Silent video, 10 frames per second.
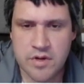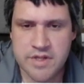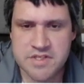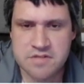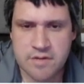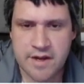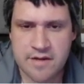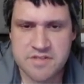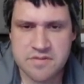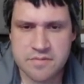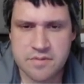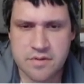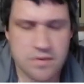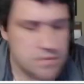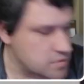What is around...
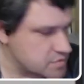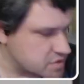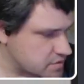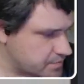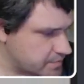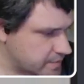Whoops.